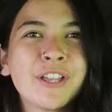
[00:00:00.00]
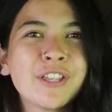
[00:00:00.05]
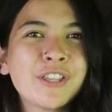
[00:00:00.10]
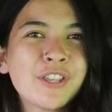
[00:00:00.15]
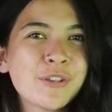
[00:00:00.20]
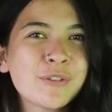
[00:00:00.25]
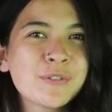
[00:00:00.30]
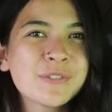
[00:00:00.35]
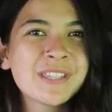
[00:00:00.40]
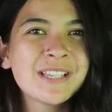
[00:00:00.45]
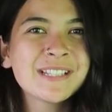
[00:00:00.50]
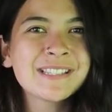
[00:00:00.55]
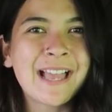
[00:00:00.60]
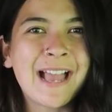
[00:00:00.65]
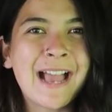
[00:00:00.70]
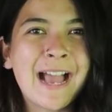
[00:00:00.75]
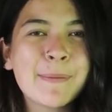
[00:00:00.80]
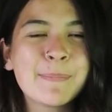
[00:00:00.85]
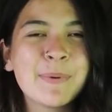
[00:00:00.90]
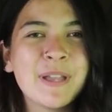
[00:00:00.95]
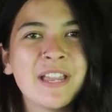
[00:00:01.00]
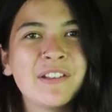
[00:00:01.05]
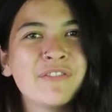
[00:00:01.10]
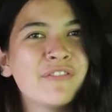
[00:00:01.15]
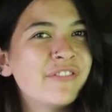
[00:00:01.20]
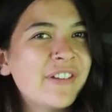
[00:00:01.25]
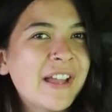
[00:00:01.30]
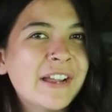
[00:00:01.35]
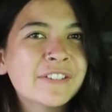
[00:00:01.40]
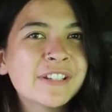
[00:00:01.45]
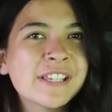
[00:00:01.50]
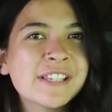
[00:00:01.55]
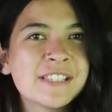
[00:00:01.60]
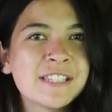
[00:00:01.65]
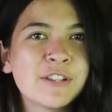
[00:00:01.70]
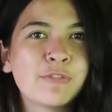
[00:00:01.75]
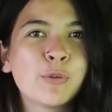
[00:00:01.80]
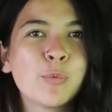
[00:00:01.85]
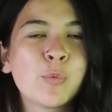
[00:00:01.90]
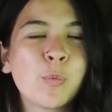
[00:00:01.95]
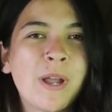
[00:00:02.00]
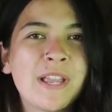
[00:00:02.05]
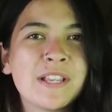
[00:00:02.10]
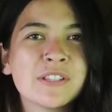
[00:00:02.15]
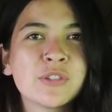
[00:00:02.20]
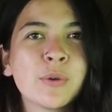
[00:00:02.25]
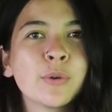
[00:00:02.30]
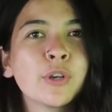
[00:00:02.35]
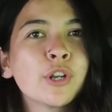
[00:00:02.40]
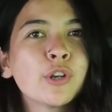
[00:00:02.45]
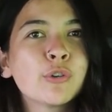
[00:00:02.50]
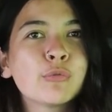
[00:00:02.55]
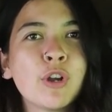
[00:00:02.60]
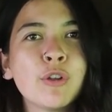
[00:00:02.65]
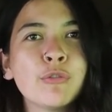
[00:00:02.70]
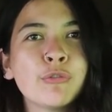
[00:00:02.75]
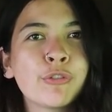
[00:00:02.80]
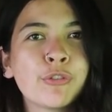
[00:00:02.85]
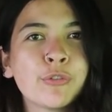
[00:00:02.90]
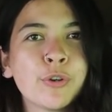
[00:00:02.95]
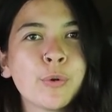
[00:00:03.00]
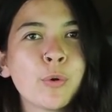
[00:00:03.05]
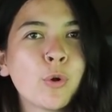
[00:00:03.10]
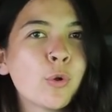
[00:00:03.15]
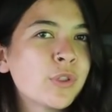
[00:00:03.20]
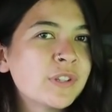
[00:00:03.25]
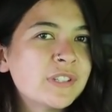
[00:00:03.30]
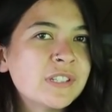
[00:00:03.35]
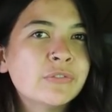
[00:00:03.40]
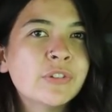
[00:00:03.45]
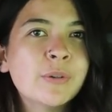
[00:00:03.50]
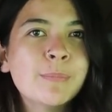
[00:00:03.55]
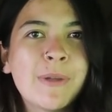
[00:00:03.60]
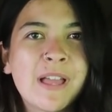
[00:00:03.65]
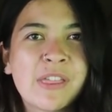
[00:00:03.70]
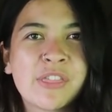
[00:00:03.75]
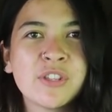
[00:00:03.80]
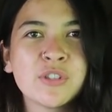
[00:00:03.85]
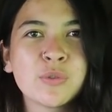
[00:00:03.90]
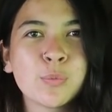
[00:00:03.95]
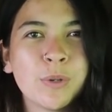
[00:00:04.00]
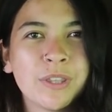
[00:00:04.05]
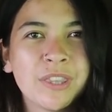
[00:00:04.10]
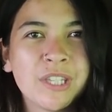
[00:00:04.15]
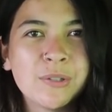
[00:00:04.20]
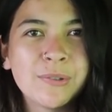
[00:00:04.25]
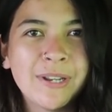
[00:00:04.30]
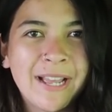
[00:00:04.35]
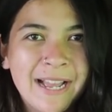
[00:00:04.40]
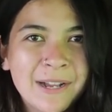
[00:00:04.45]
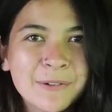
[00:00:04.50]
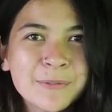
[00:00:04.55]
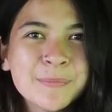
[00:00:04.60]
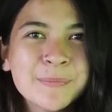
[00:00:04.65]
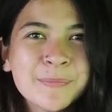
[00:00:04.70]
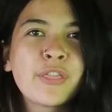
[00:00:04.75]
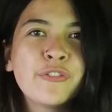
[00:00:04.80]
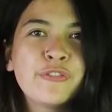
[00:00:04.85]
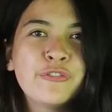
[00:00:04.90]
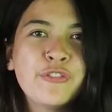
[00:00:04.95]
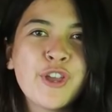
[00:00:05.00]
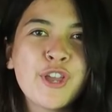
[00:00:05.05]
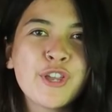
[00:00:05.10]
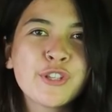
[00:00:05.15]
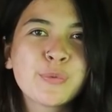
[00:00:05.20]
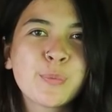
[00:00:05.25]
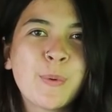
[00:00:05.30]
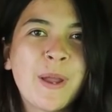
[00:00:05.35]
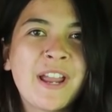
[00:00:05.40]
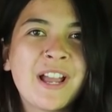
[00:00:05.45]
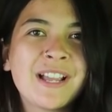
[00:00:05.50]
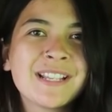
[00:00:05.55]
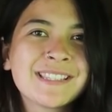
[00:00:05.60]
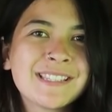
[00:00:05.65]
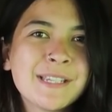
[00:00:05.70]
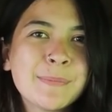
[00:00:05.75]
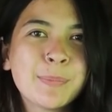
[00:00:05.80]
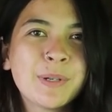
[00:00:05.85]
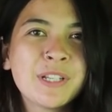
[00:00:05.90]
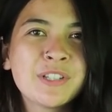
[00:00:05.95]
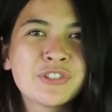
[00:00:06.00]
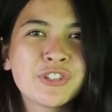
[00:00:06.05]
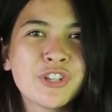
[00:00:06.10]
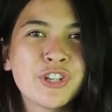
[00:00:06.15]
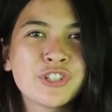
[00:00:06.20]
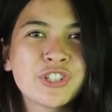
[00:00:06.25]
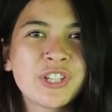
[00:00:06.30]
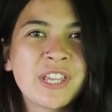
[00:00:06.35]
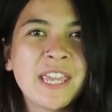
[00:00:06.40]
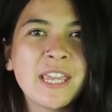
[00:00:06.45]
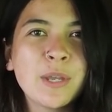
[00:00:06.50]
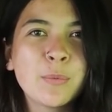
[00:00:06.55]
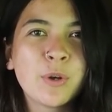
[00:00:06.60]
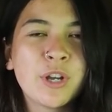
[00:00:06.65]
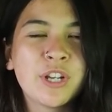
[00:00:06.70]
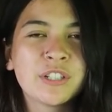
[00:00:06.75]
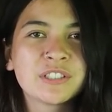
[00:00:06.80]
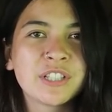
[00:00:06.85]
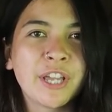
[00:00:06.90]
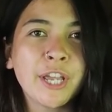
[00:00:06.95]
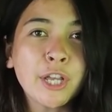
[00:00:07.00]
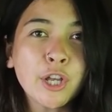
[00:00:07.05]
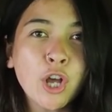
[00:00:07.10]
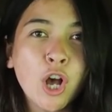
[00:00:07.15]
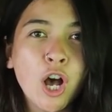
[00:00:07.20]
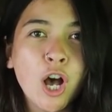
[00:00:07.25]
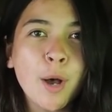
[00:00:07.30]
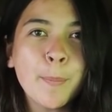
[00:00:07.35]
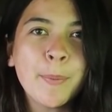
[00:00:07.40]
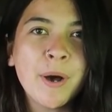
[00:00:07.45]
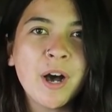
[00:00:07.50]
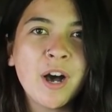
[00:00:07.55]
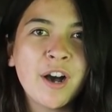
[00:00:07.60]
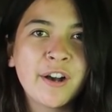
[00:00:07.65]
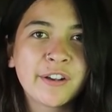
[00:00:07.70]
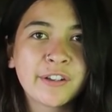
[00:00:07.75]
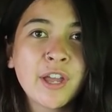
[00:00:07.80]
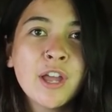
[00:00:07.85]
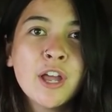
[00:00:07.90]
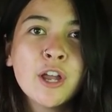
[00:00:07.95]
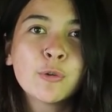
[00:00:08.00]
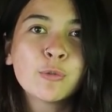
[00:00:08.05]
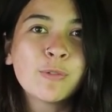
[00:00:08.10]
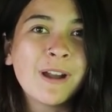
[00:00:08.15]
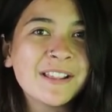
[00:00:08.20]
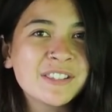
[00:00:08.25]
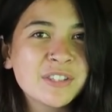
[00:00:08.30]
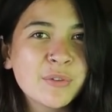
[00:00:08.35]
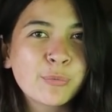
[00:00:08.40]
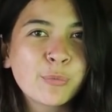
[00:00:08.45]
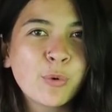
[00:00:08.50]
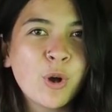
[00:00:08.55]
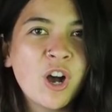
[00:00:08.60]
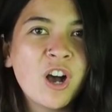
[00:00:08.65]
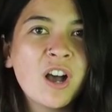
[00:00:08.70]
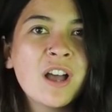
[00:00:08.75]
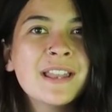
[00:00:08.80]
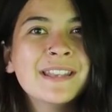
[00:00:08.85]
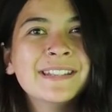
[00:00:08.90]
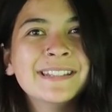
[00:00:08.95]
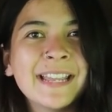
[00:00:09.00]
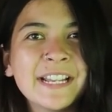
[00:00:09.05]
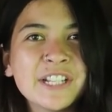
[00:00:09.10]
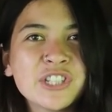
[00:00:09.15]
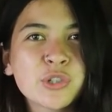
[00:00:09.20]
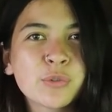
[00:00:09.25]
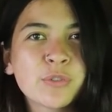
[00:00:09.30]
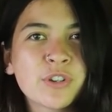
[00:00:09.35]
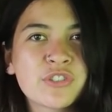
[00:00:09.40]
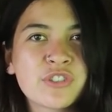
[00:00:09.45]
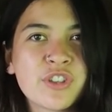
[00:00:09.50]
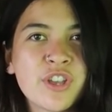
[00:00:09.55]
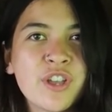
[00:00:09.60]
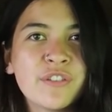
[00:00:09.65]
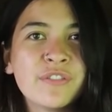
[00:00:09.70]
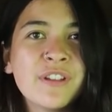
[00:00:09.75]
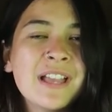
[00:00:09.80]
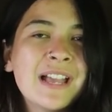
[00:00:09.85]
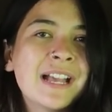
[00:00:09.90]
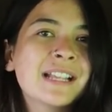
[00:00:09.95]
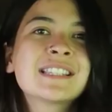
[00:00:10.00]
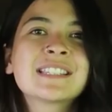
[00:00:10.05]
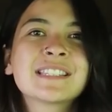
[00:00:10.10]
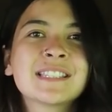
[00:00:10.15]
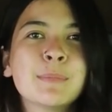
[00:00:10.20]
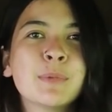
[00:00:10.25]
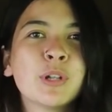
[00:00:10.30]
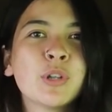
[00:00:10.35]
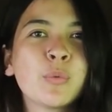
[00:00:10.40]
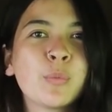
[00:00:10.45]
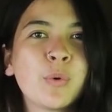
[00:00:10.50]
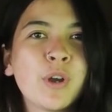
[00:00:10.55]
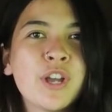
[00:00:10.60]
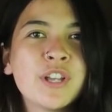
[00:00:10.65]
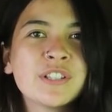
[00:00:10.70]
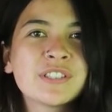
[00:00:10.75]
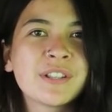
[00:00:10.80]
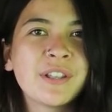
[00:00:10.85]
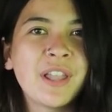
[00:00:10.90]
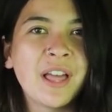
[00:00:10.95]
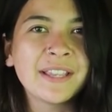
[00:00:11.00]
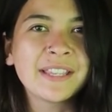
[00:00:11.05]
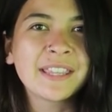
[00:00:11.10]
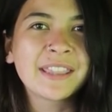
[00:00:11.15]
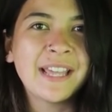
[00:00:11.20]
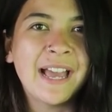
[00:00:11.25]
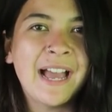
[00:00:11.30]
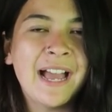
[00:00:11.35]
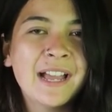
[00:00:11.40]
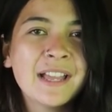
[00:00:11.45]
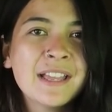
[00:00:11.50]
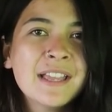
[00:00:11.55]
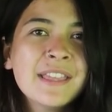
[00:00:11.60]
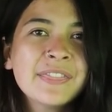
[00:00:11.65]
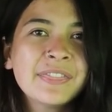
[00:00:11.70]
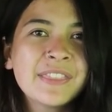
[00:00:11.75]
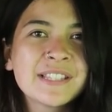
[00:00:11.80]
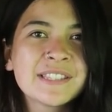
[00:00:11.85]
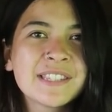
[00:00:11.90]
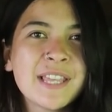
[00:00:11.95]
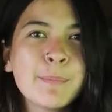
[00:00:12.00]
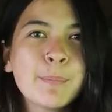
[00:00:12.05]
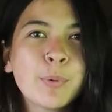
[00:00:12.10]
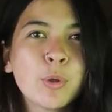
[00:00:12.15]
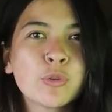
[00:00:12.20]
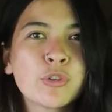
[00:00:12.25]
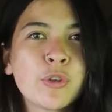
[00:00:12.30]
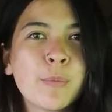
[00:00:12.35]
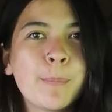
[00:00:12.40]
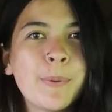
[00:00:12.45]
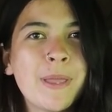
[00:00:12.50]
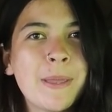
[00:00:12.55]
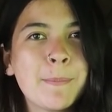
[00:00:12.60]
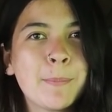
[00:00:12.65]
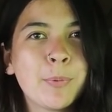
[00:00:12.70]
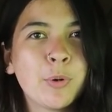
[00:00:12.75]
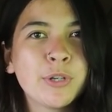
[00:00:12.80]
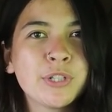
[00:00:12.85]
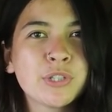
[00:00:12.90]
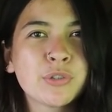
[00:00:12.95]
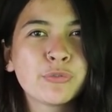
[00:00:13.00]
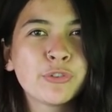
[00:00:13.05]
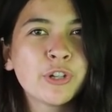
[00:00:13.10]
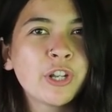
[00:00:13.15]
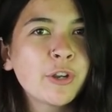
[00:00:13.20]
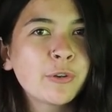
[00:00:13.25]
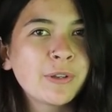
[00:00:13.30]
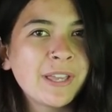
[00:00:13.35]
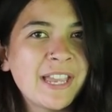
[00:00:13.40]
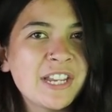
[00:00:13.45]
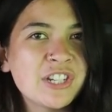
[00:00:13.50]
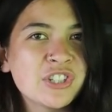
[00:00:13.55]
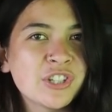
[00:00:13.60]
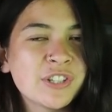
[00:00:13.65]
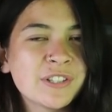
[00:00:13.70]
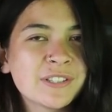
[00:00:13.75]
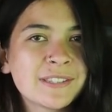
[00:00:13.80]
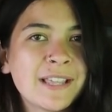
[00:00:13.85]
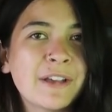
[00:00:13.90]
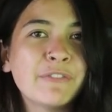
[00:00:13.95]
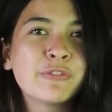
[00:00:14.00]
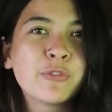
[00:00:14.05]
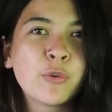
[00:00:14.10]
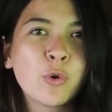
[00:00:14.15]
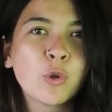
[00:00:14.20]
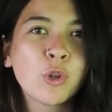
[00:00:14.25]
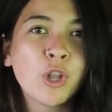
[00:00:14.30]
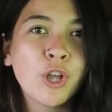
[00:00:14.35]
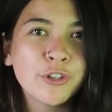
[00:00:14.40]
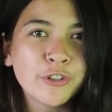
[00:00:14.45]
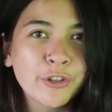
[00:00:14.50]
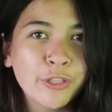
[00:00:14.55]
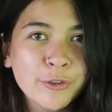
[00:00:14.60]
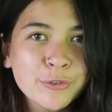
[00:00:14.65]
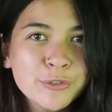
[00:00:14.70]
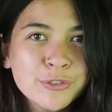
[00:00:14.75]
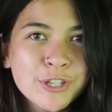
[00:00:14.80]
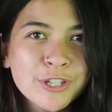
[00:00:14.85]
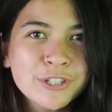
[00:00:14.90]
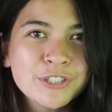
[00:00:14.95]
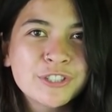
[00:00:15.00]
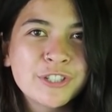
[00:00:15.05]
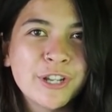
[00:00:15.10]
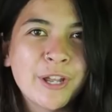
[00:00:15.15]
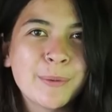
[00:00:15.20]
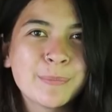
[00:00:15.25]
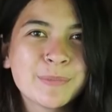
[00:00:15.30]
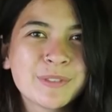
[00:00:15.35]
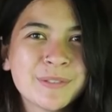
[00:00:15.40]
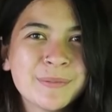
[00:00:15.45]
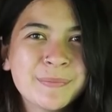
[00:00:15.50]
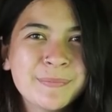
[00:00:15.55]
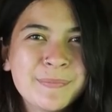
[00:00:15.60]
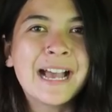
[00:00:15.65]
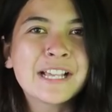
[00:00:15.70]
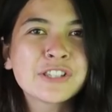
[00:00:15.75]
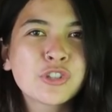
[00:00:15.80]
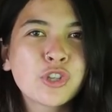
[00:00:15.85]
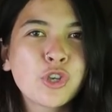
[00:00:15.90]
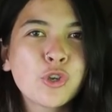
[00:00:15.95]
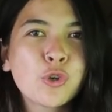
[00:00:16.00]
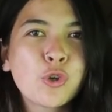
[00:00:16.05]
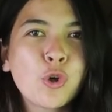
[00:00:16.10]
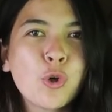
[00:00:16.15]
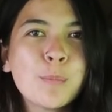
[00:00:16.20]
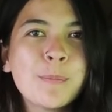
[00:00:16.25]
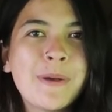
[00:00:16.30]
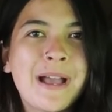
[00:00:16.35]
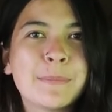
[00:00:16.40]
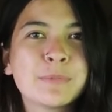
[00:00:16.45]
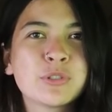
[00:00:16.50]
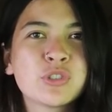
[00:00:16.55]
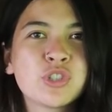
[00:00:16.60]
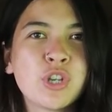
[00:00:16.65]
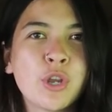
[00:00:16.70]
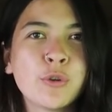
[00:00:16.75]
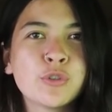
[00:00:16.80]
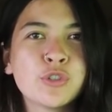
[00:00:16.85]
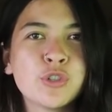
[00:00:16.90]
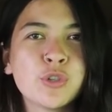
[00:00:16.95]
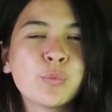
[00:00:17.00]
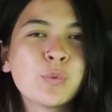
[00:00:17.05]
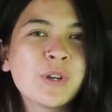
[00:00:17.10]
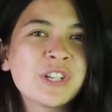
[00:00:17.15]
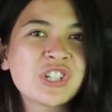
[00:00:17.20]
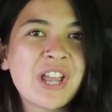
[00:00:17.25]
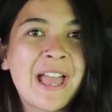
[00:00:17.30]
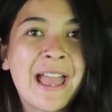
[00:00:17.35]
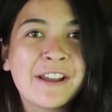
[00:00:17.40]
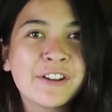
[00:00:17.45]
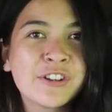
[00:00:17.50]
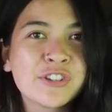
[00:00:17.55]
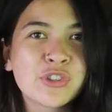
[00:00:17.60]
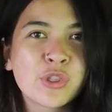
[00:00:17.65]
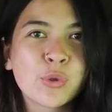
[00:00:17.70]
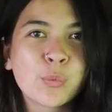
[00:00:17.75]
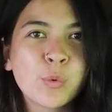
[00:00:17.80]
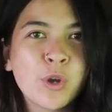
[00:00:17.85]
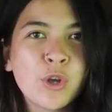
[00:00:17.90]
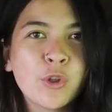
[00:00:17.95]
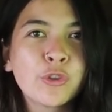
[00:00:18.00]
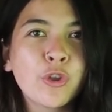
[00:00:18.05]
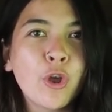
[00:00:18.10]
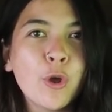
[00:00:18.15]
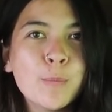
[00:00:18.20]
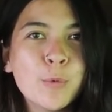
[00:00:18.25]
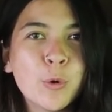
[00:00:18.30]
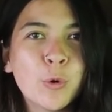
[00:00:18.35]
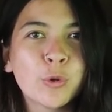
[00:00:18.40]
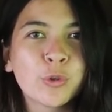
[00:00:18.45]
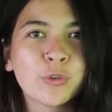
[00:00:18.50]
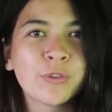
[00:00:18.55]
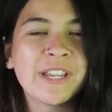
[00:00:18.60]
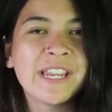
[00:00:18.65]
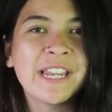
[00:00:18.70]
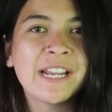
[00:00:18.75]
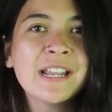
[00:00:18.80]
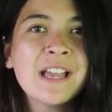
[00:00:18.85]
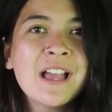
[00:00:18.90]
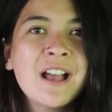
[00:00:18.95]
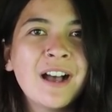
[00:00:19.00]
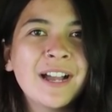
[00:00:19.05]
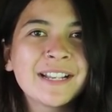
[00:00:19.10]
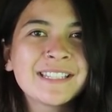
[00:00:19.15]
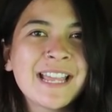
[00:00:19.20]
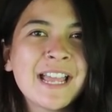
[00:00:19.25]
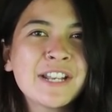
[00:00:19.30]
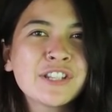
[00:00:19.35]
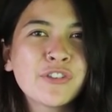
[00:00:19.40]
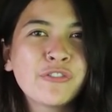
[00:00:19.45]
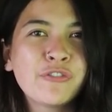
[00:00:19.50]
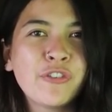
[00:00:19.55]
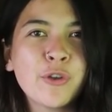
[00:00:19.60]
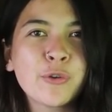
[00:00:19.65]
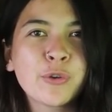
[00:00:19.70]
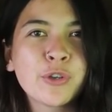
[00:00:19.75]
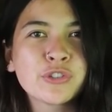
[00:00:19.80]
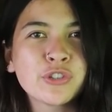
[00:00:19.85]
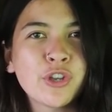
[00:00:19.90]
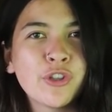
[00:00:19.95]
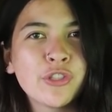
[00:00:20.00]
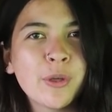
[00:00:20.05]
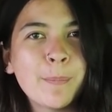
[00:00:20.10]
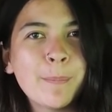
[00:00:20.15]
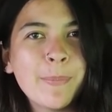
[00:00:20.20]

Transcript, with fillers: I use this app in various different ways, so I'm gonna run through all the different methods with you now. The first way, I simply search keywords like car park, reservoir, nature reserve, and similar words like that. This then pulls up pinpoints for locations that fall under those search terms. As Google Maps shows you which areas of the world are more green, I tend to focus on